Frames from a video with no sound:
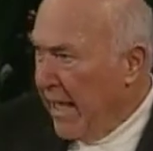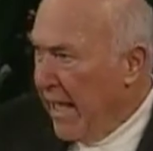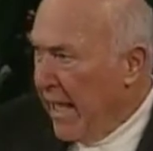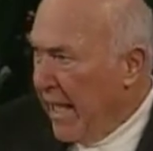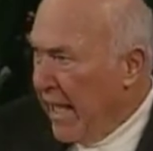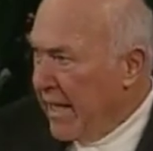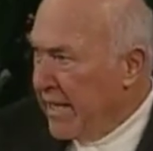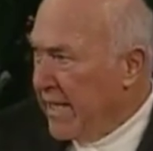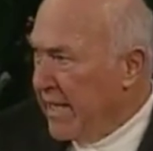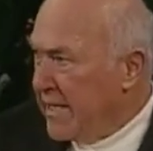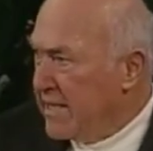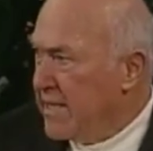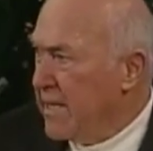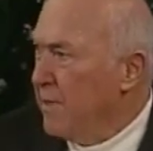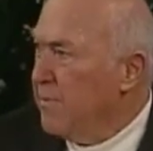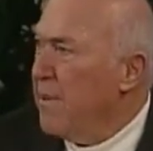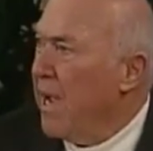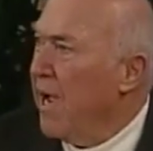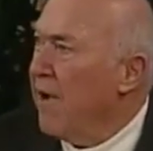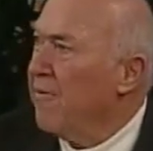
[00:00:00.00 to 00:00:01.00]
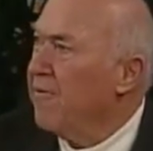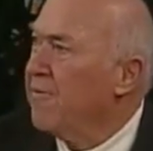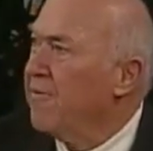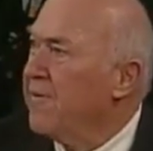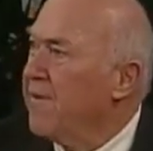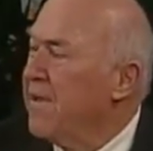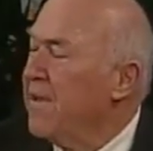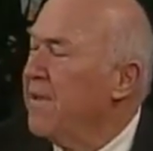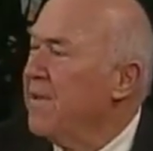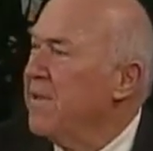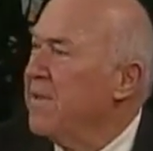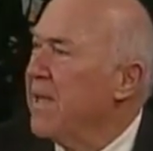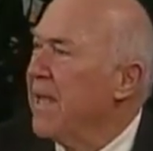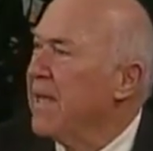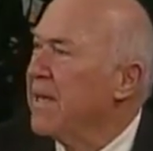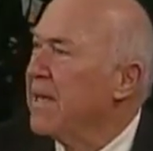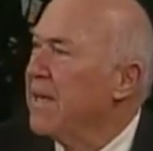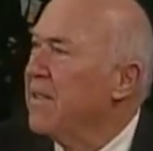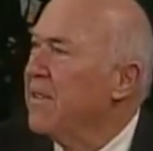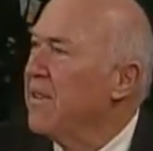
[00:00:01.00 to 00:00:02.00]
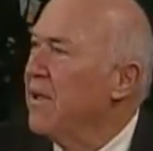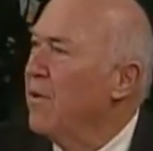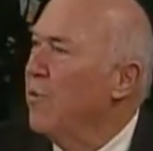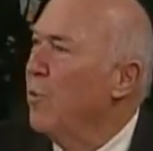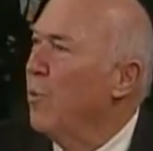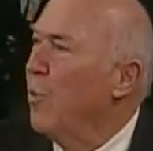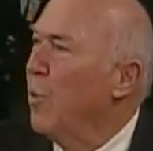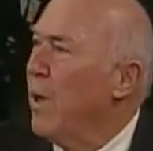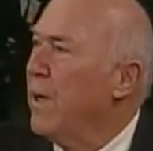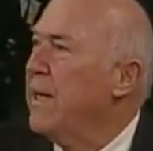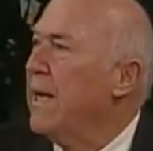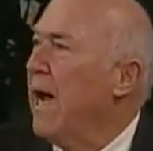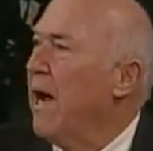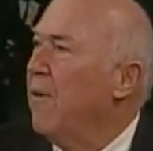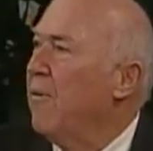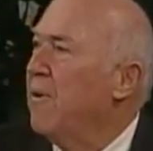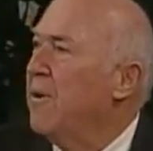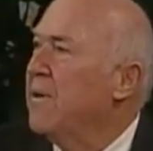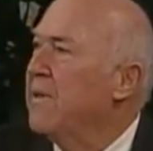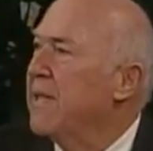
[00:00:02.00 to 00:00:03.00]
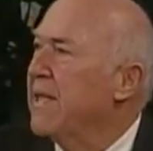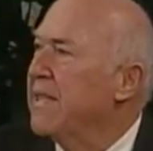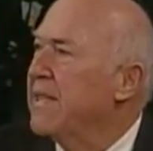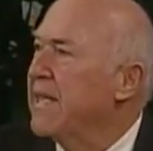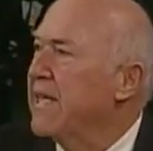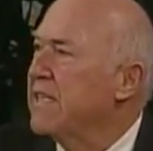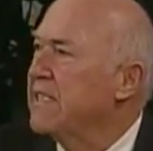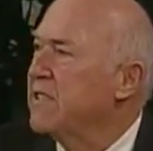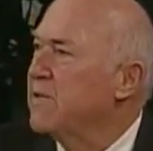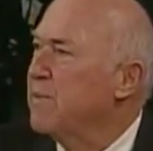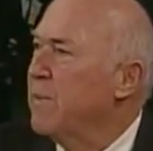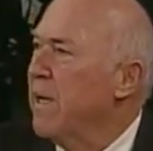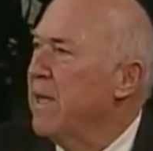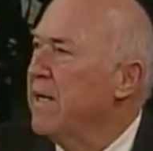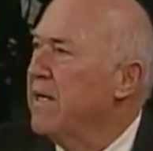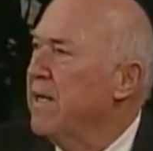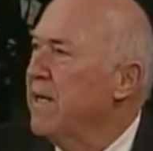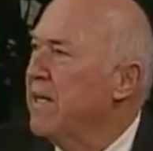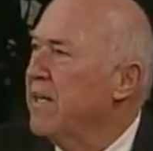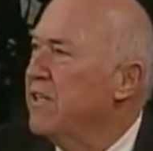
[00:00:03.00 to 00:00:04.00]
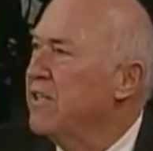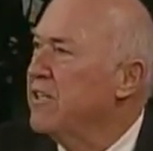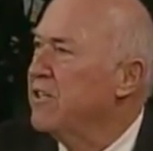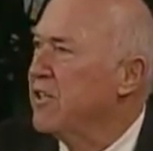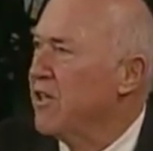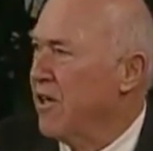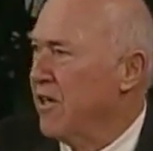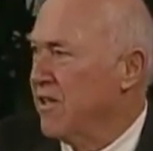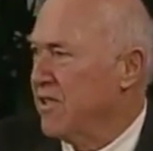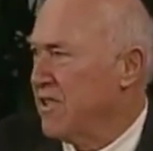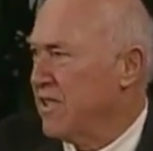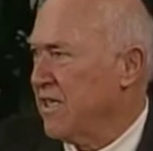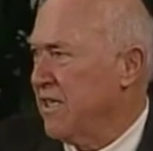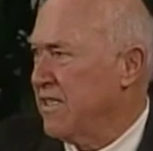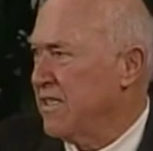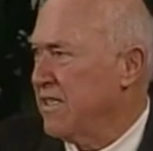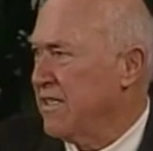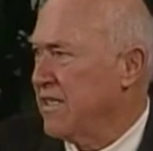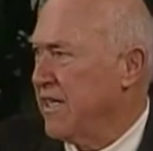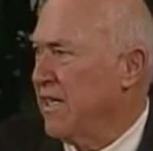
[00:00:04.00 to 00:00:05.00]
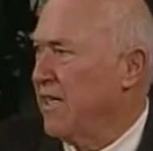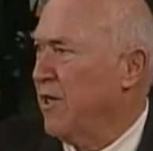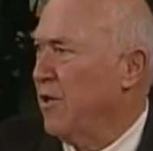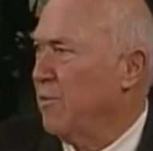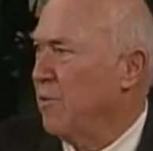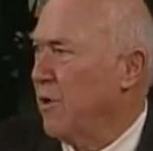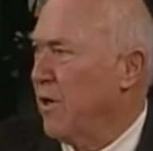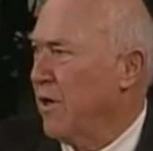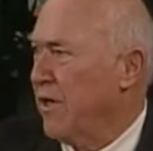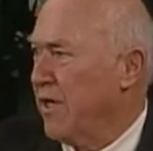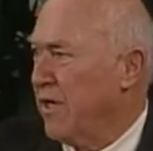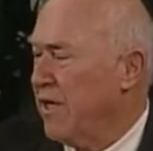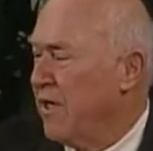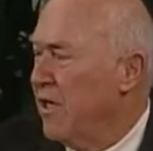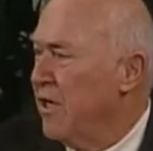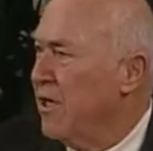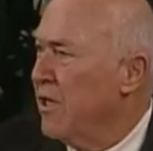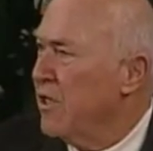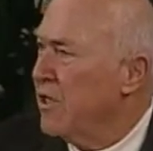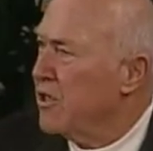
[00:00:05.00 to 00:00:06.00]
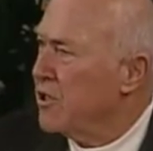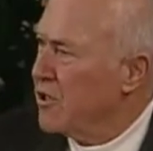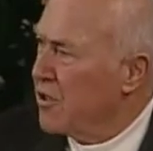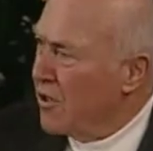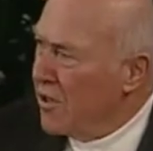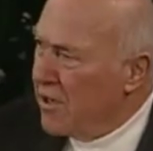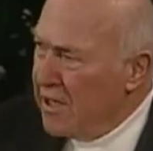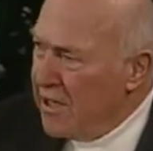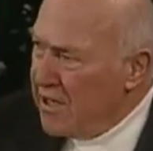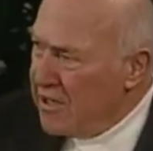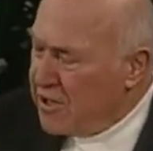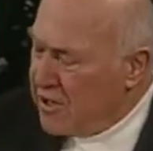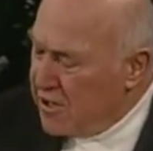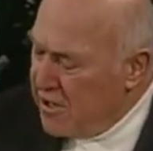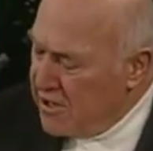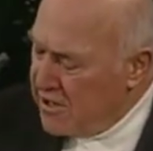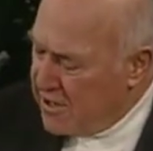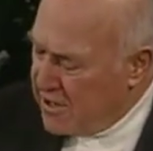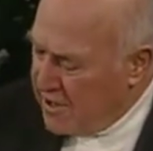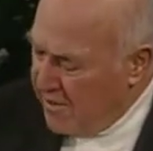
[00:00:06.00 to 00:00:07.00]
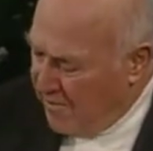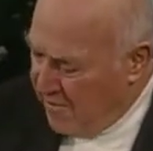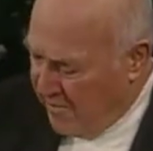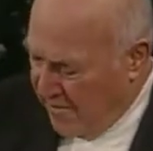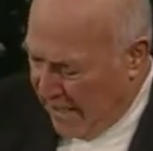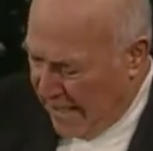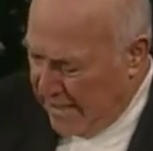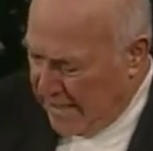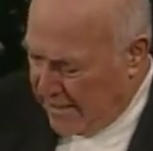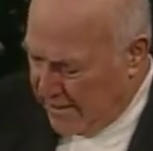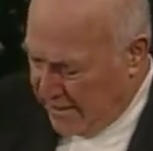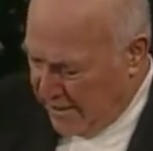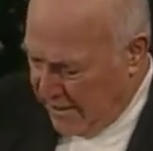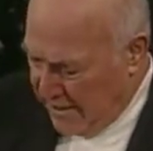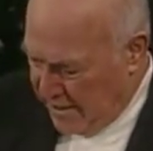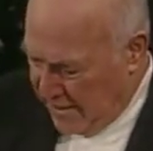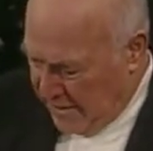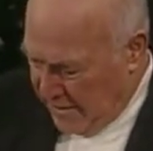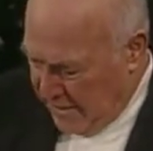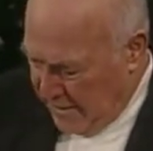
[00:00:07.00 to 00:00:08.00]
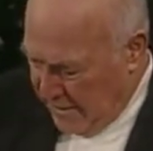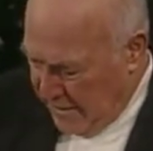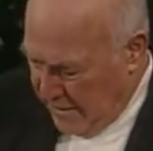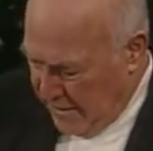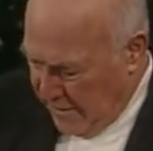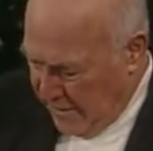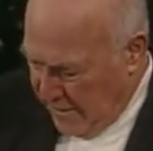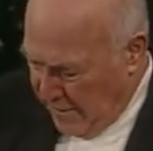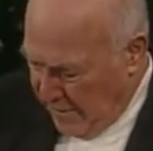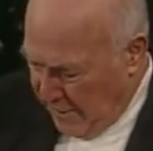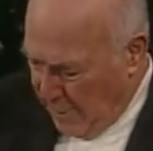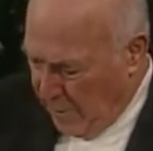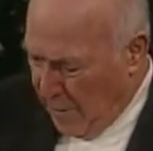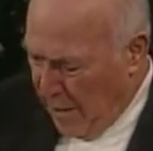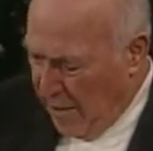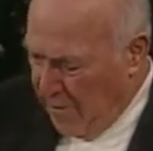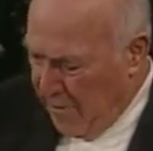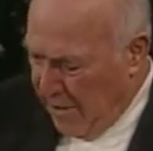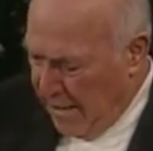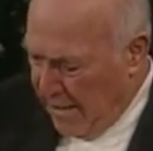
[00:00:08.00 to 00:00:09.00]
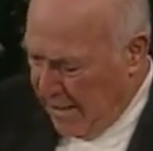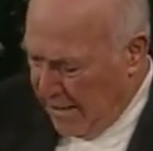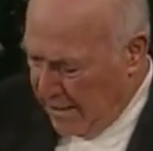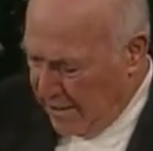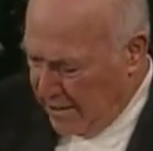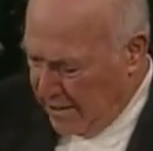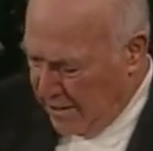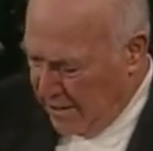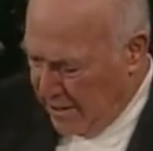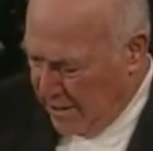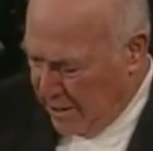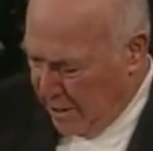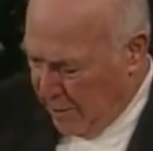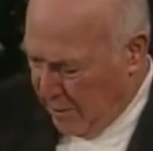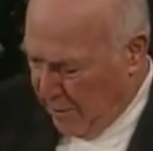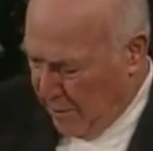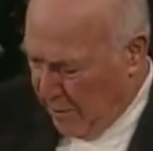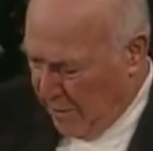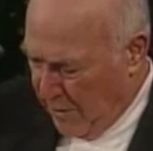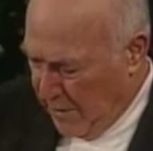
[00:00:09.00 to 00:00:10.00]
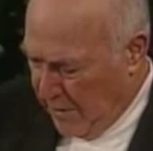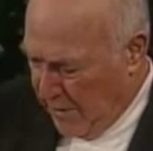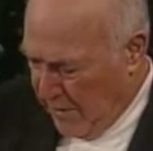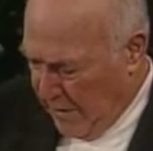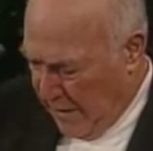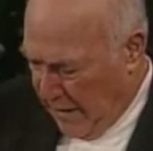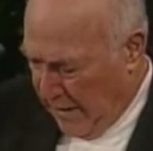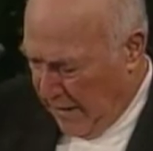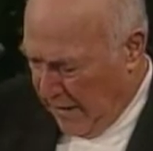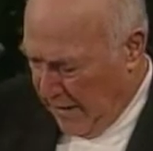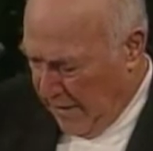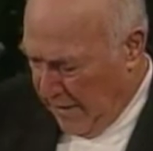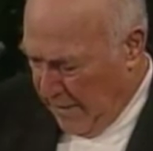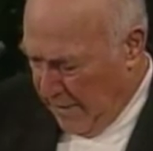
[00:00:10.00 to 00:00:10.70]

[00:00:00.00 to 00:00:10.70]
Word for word: And they somehow feel that the one hour that they spend in church in Sunday morning surely should suffice it for my relationship with God.